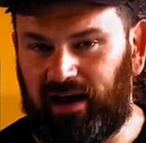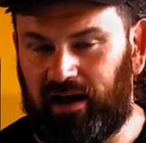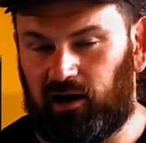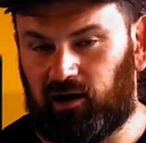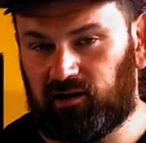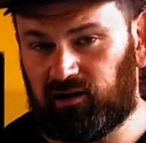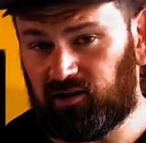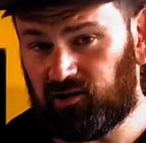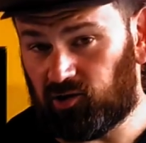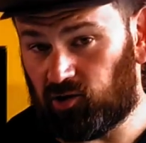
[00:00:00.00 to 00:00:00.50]

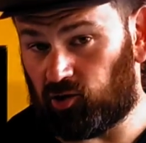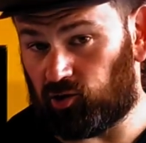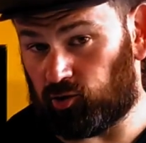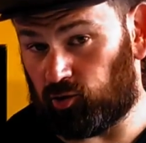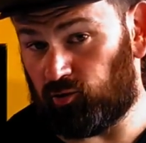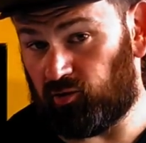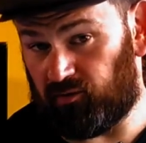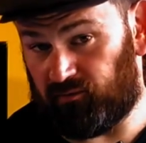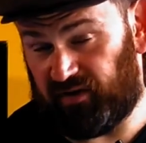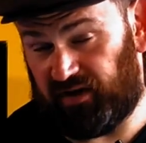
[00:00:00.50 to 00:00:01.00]

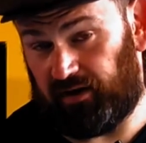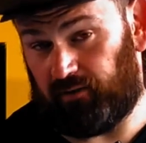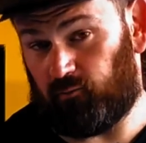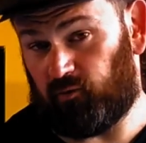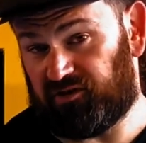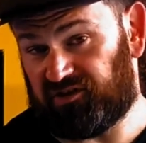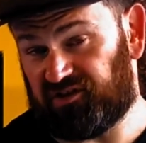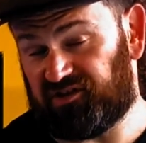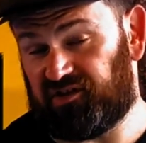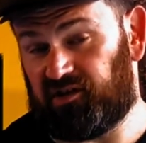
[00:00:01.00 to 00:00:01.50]
L-glutamine,
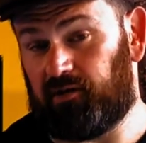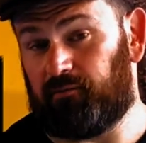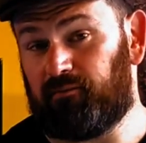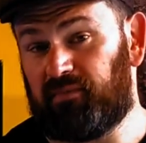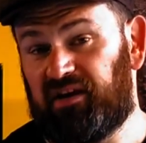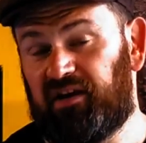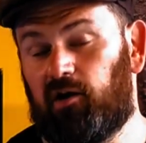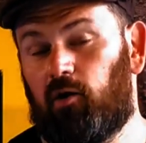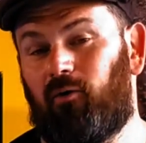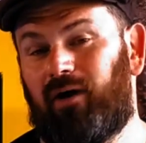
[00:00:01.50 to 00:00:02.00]
which is an
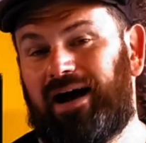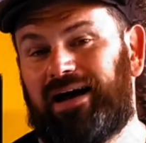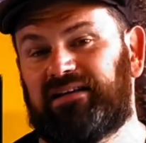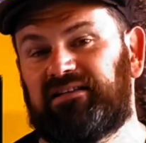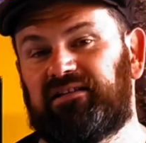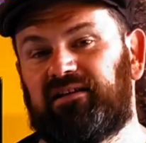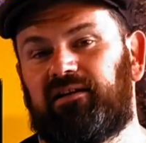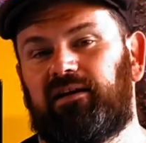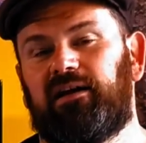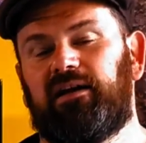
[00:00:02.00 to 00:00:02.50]
amino
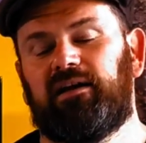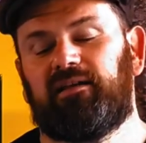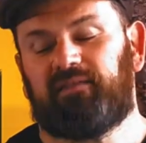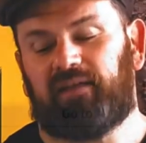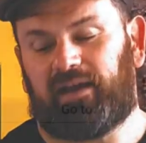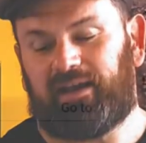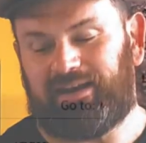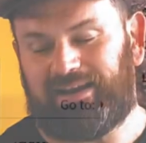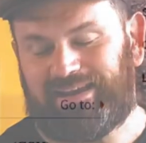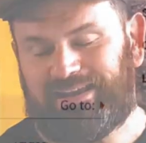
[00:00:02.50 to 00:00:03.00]
acid that can